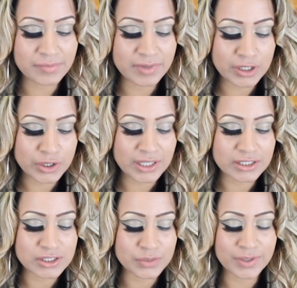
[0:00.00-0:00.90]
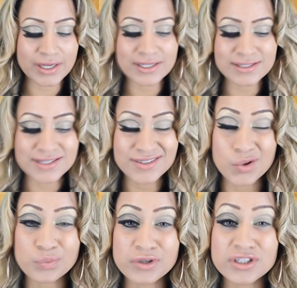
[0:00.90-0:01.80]
look into it. It's the
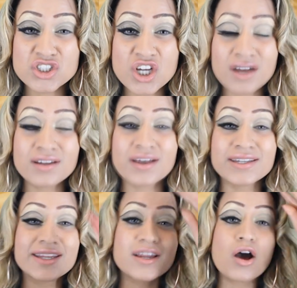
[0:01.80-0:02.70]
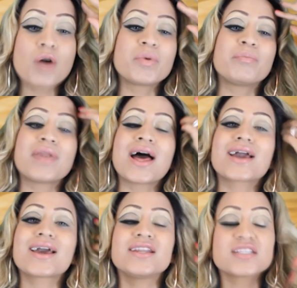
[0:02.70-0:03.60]
Sculpt Beauty Jyline in Carbon
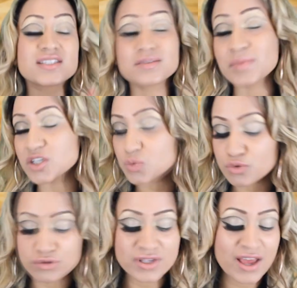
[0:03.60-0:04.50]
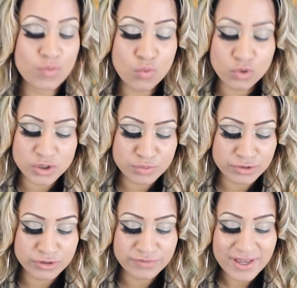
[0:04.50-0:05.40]
Black, and it's smudge proof and
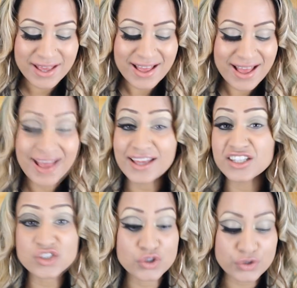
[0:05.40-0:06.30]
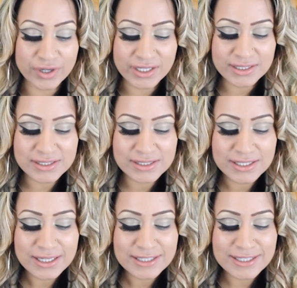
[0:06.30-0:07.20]
waterproof, and it's great.
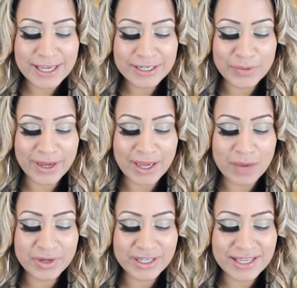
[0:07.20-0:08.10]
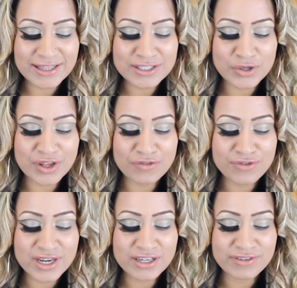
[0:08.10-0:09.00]
So anyway, I'm going to get this on a
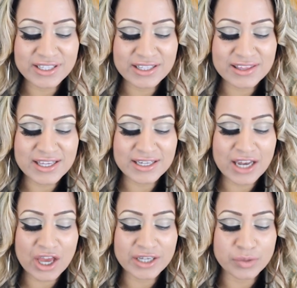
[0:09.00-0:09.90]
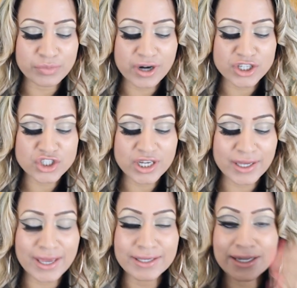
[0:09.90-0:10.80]
really, really thin liner brush.
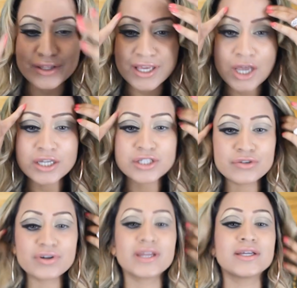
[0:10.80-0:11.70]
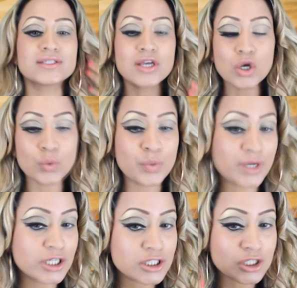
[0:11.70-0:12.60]
Okay, now the idea is, what we're
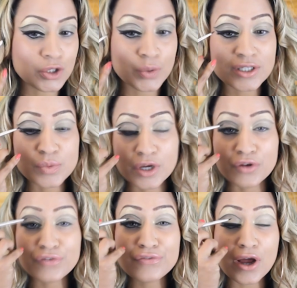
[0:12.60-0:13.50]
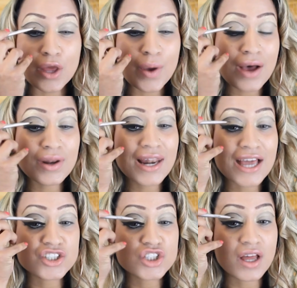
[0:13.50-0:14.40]
going to do is we're going to follow our
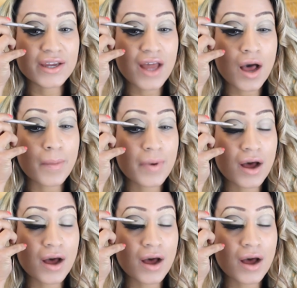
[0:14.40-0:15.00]
lash line, our